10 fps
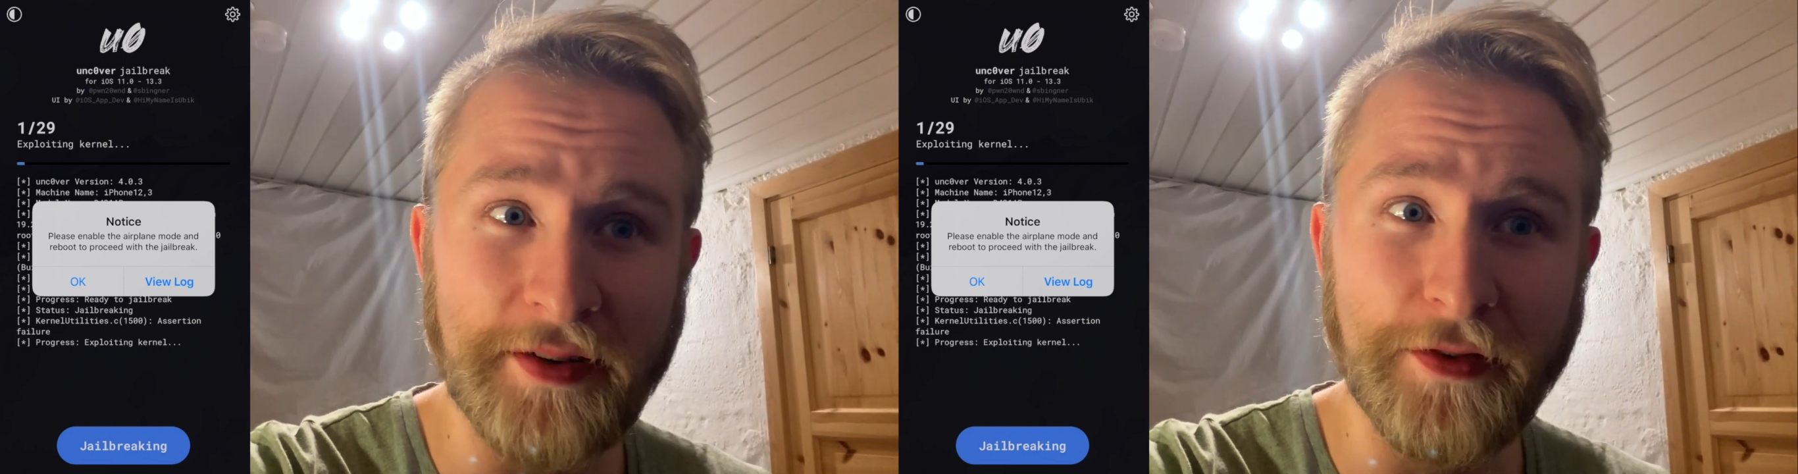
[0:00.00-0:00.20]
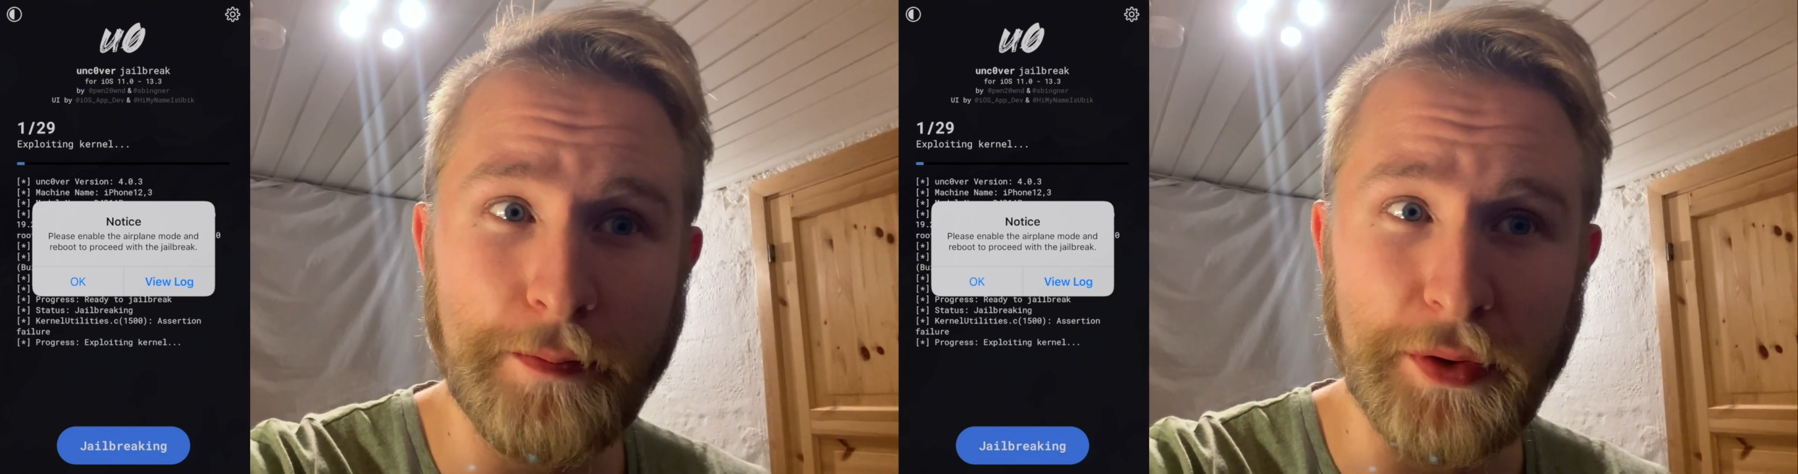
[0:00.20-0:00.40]

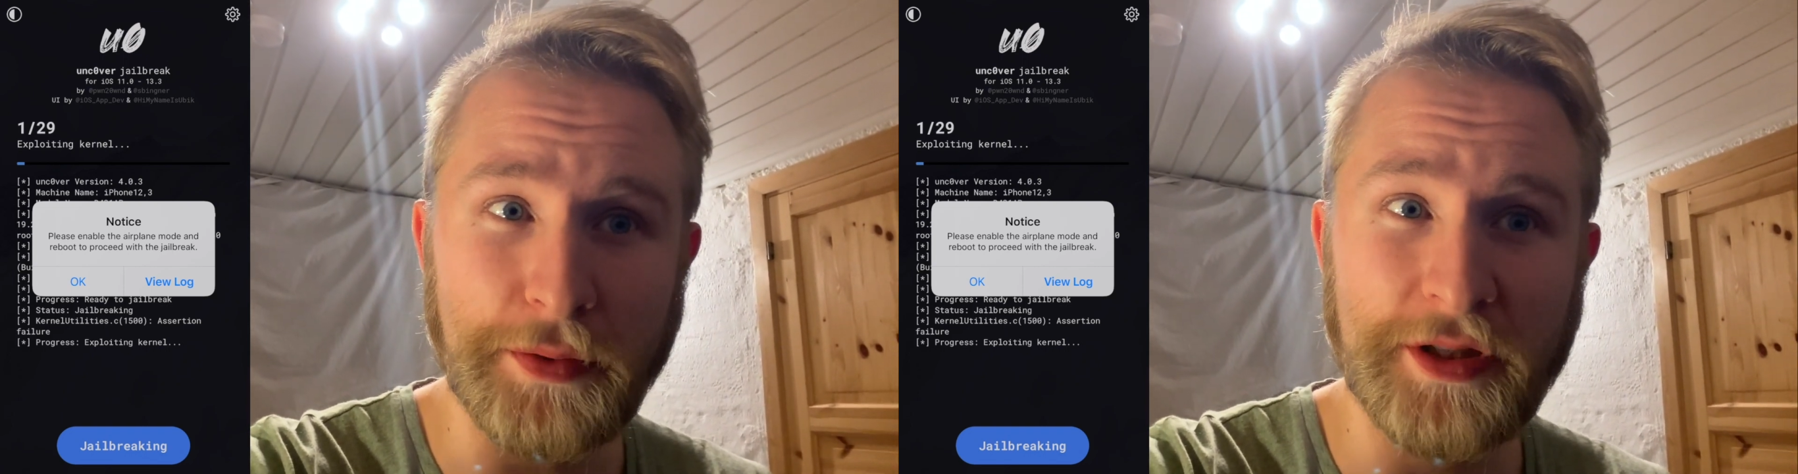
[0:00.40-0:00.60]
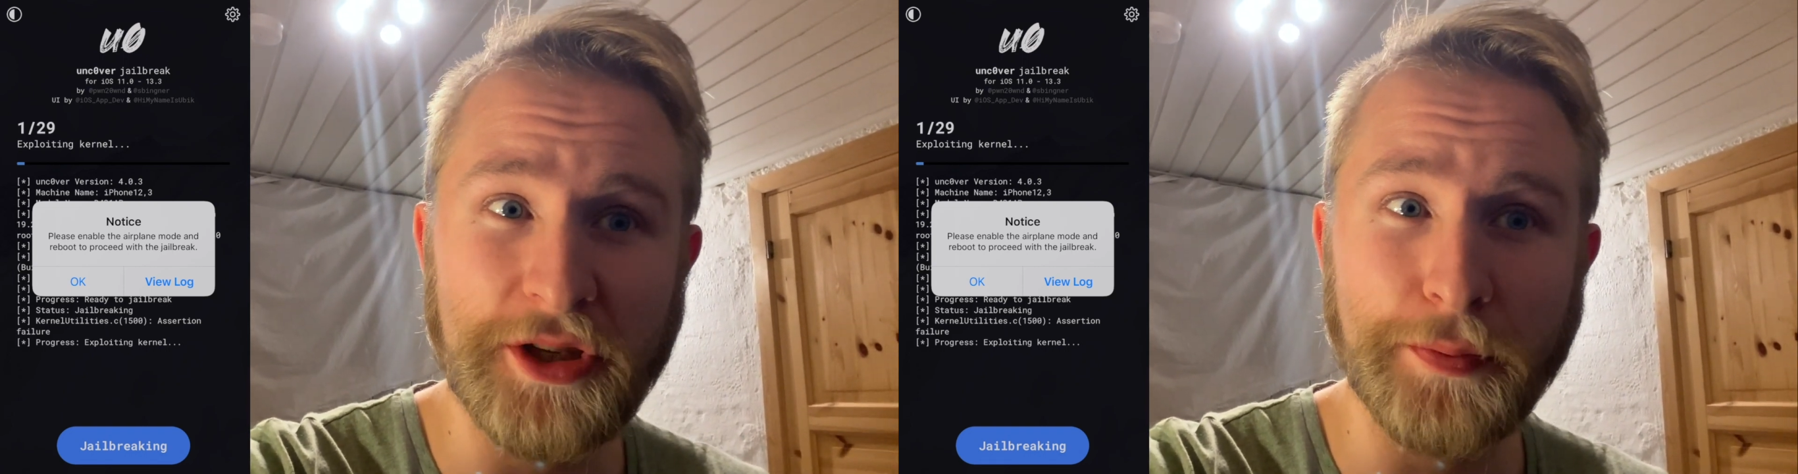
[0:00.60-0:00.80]

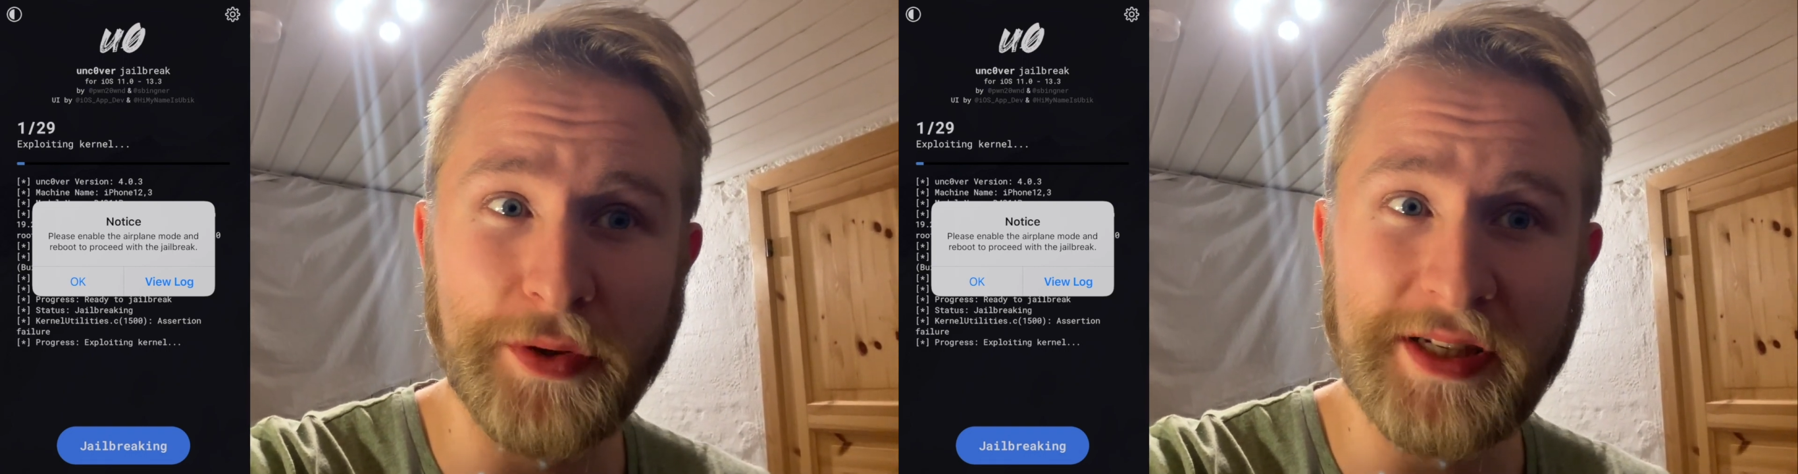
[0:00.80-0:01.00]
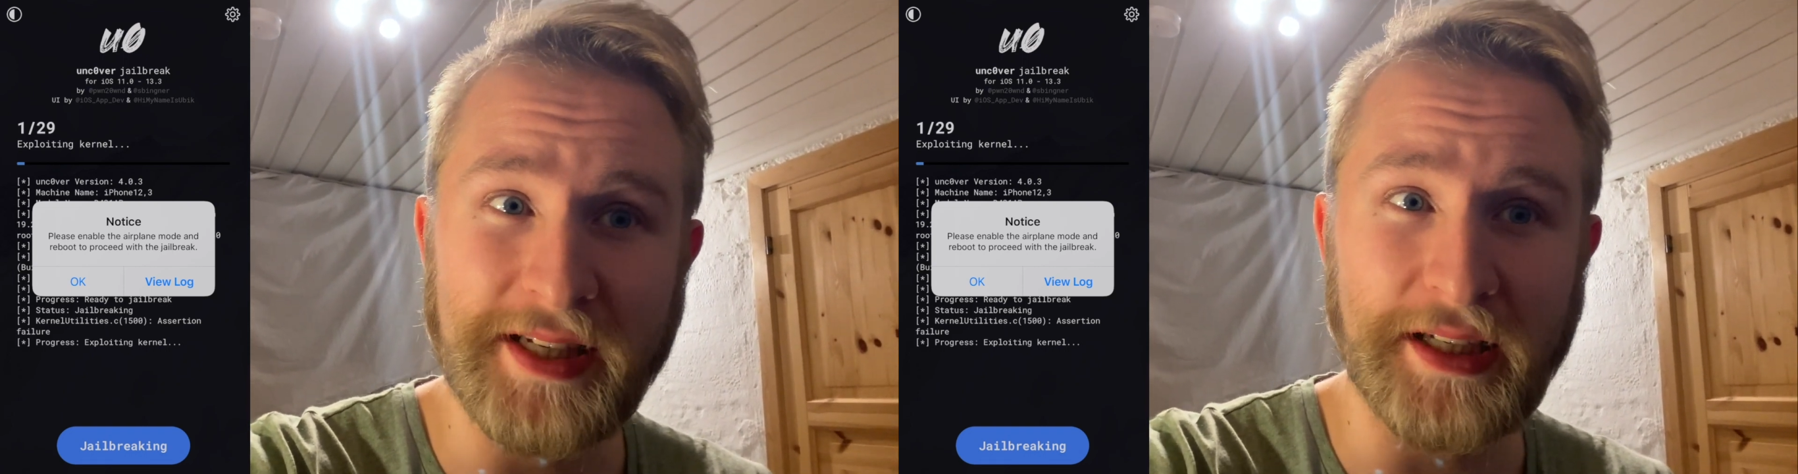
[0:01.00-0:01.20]
reboot to
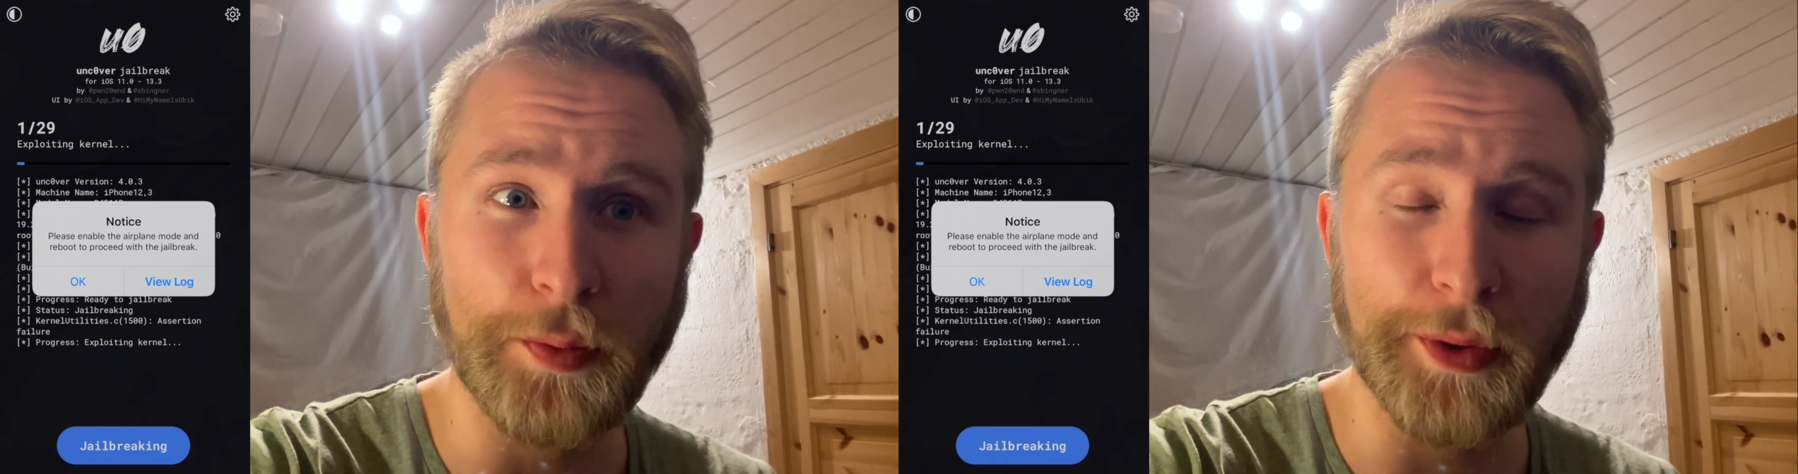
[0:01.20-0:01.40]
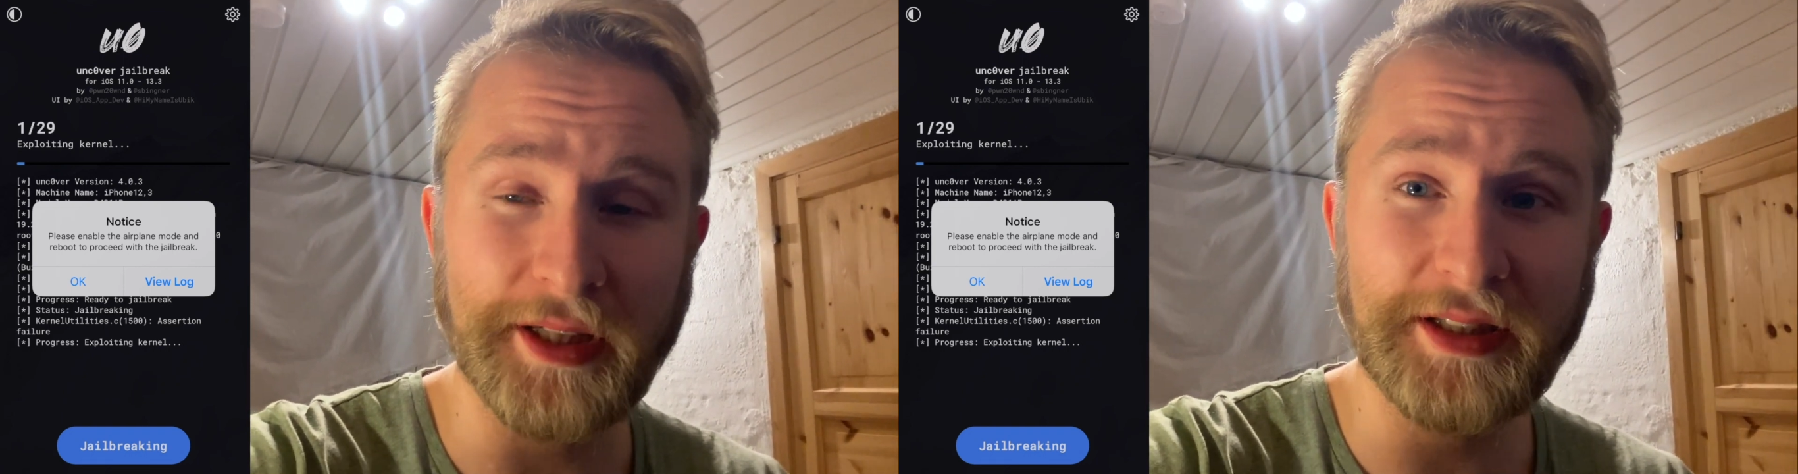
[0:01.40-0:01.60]
proceed
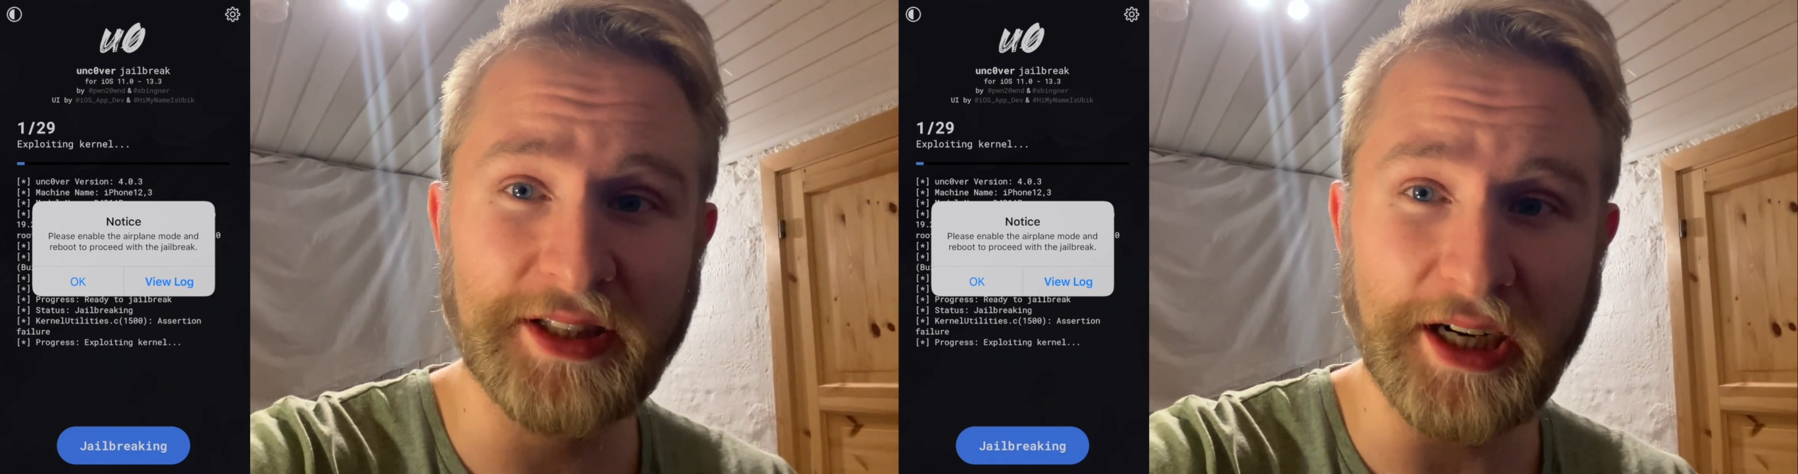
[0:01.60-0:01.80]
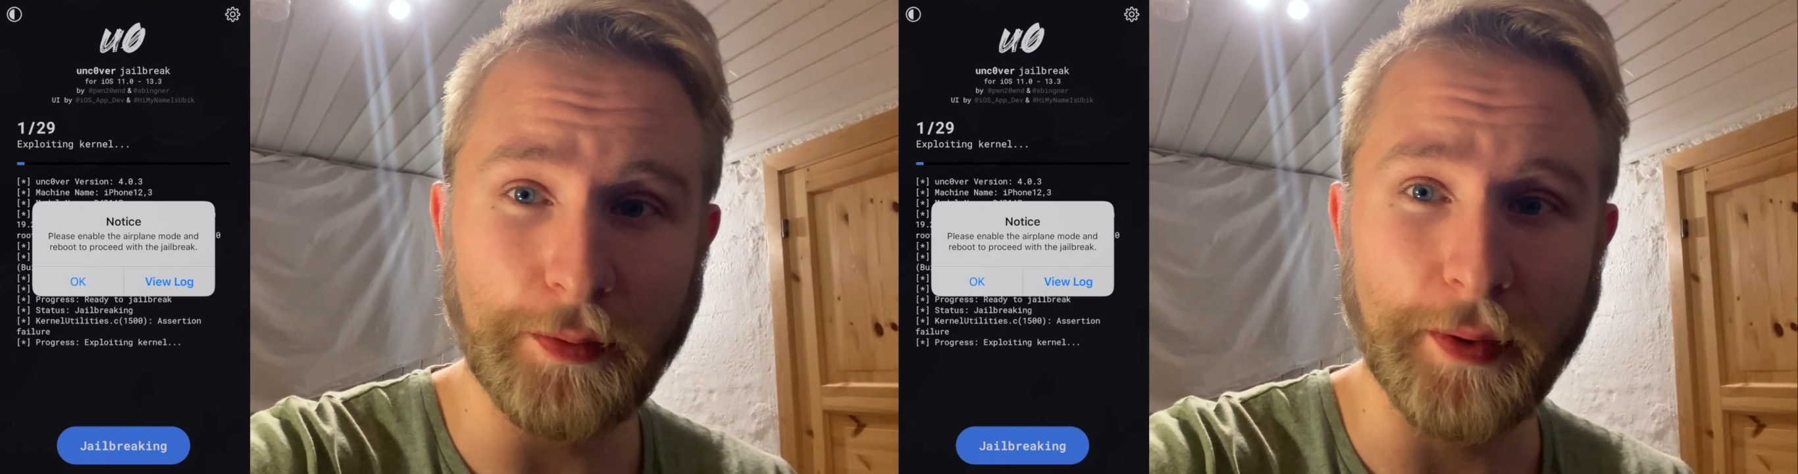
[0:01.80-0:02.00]
with the
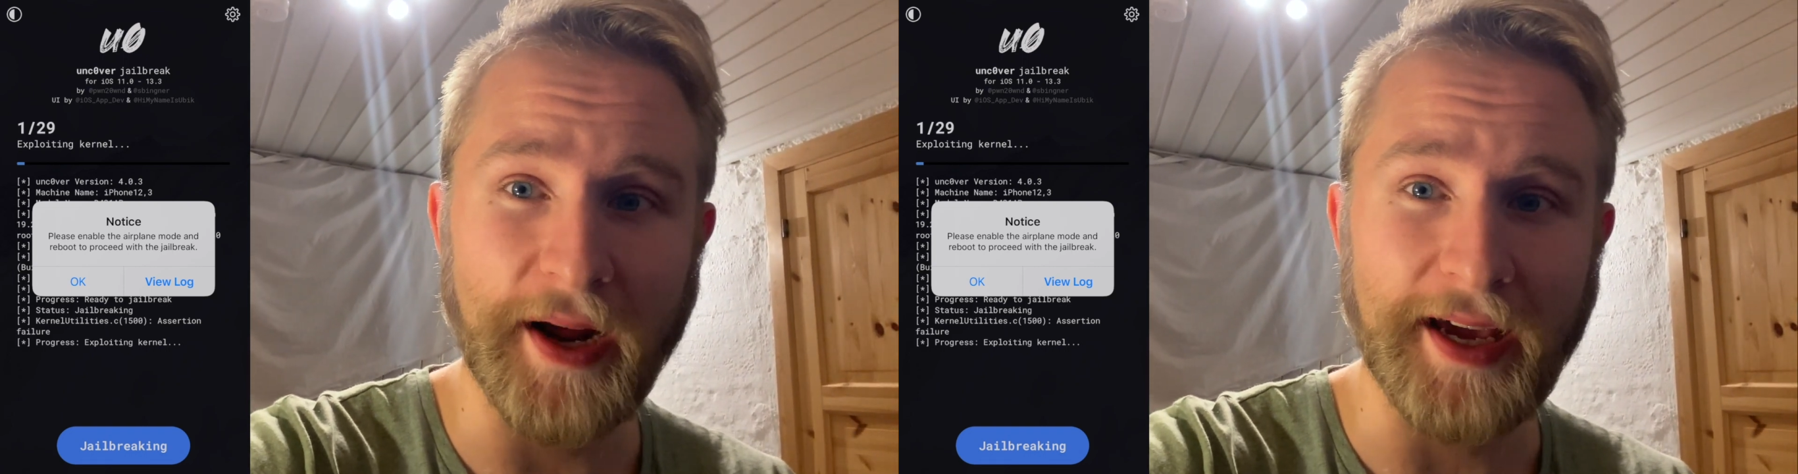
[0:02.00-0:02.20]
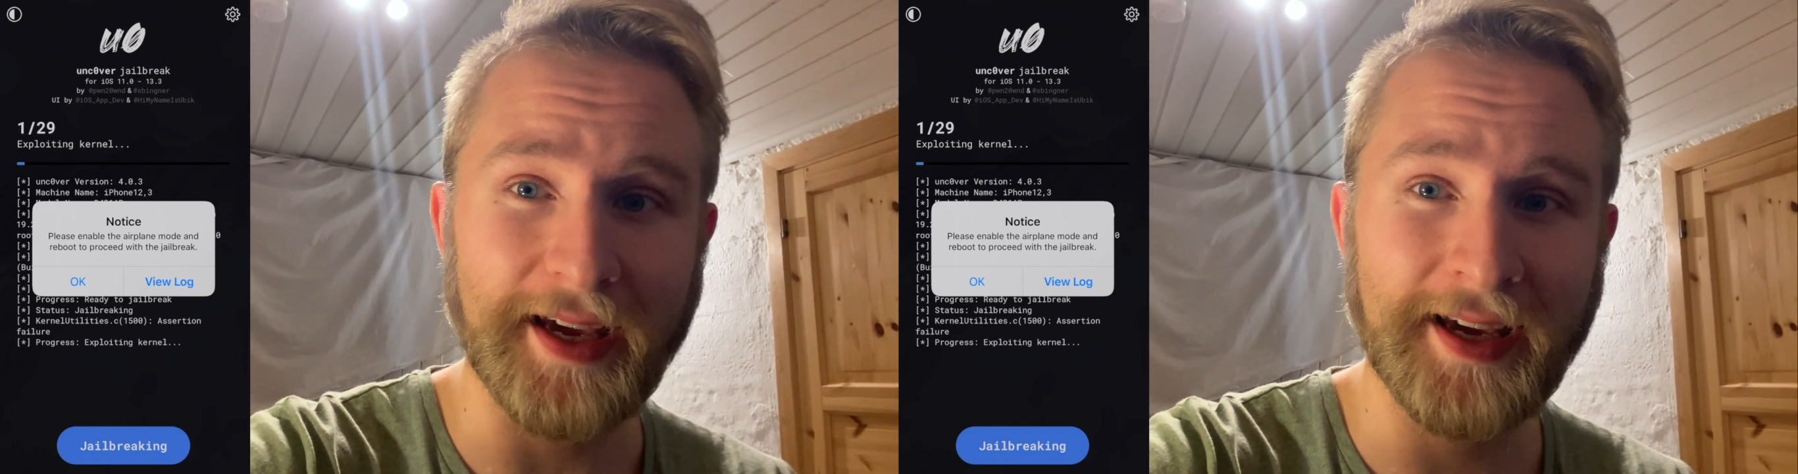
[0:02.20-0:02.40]
jailbreak.